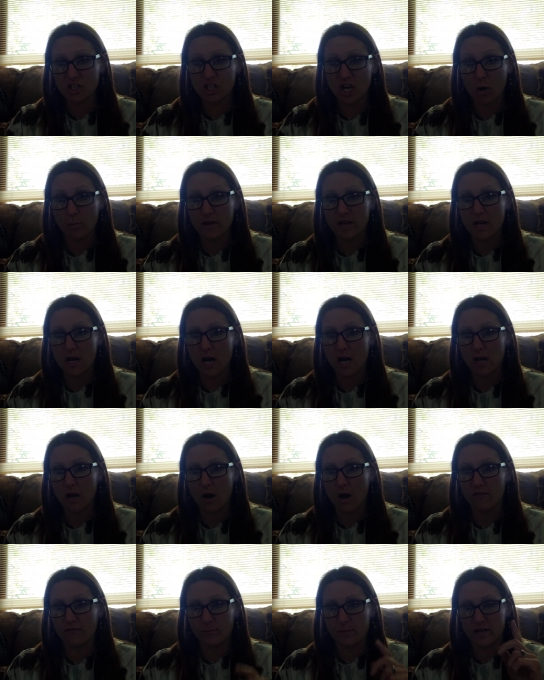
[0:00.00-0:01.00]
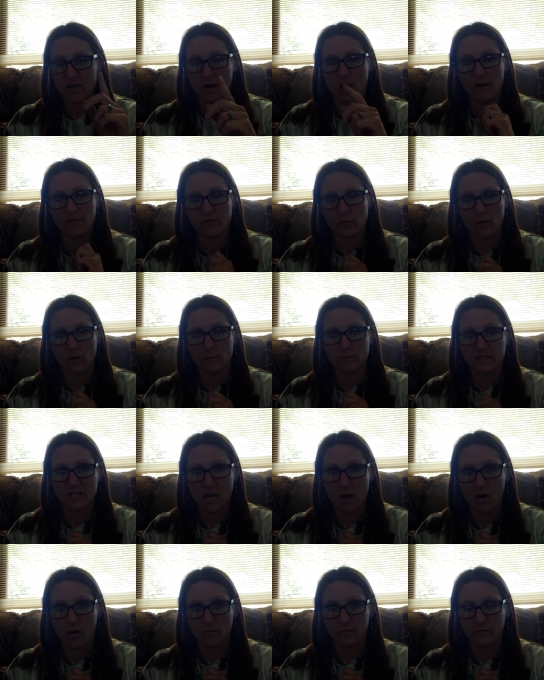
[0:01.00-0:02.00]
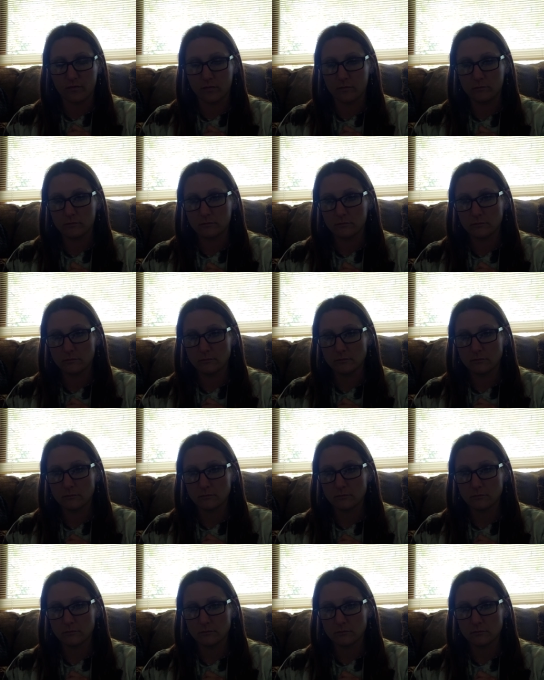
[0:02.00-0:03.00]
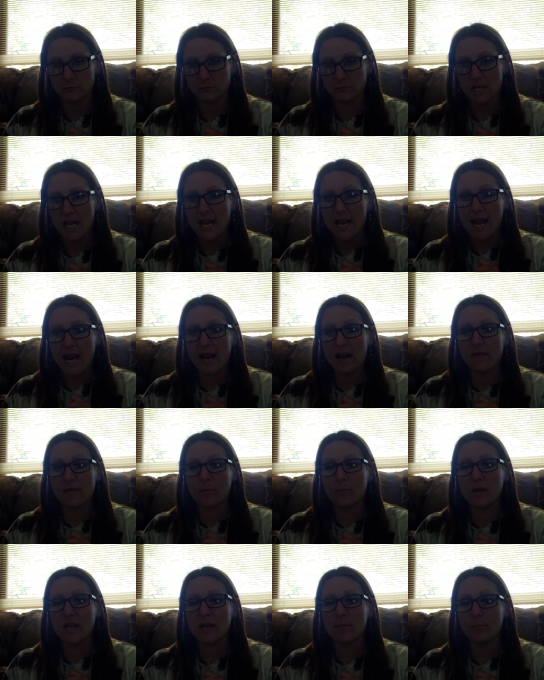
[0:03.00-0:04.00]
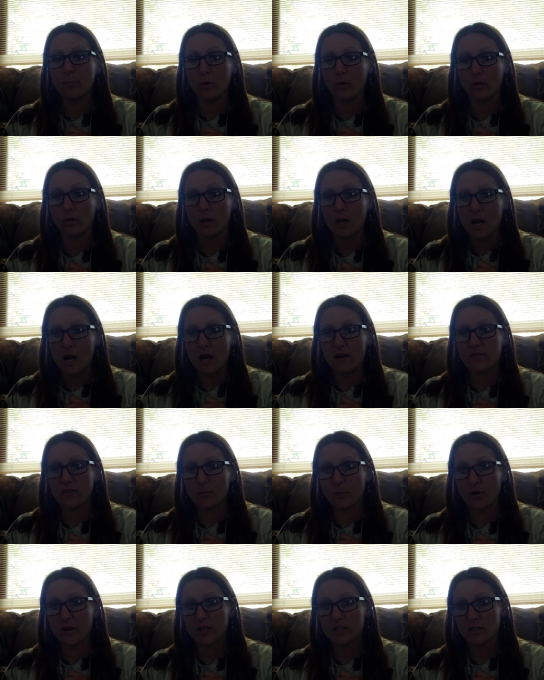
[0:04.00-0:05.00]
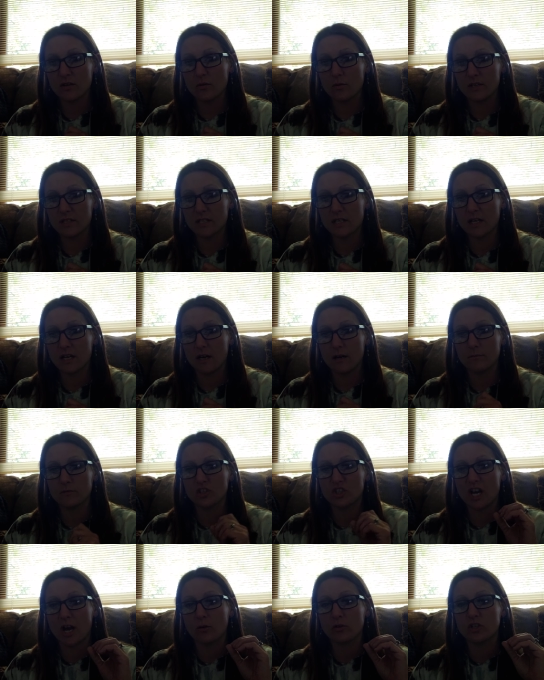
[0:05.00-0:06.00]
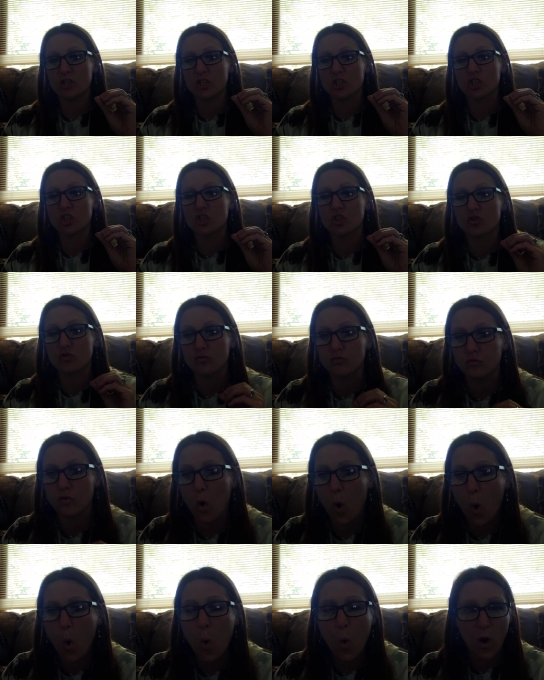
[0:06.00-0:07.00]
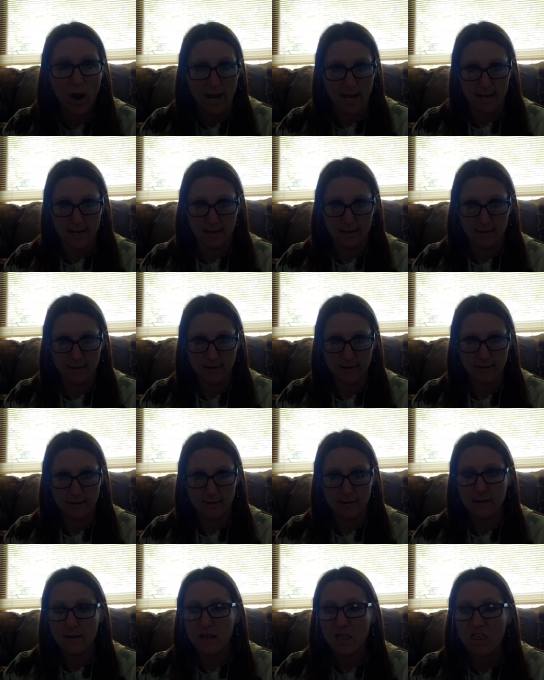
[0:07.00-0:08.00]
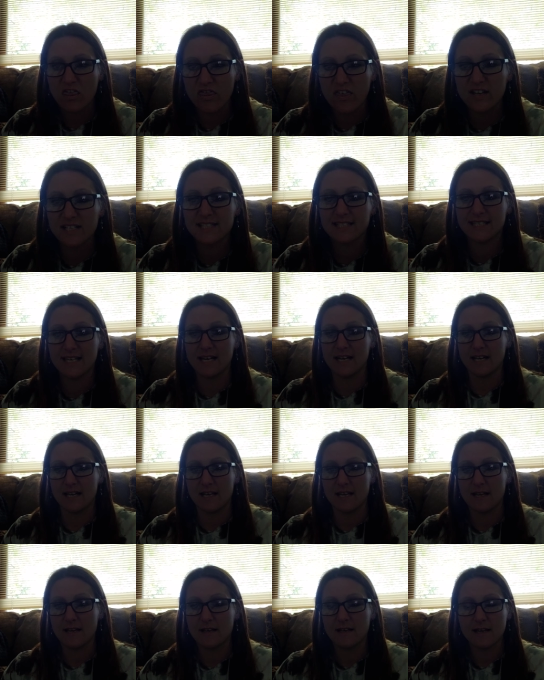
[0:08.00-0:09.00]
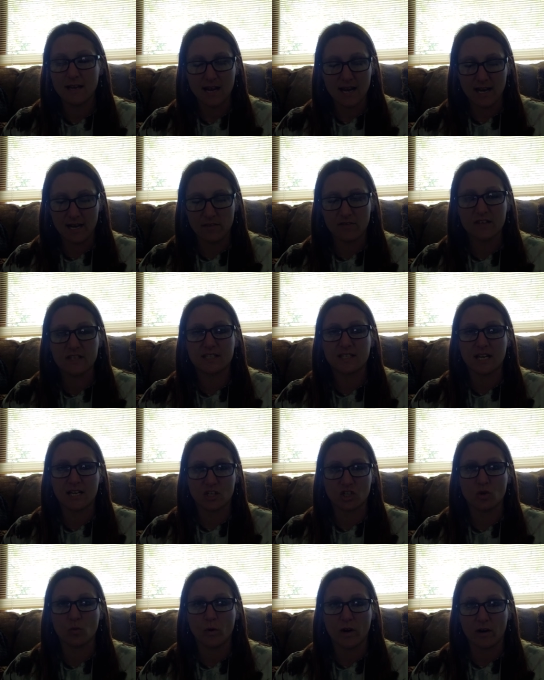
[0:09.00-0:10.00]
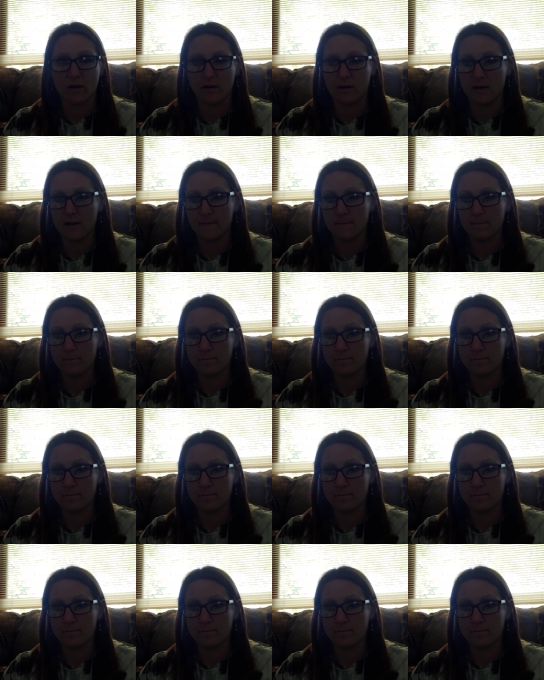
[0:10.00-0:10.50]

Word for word: shall be cut off, but not for himself. And the people of the prince who is to come shall destroy the city and the sanctuary.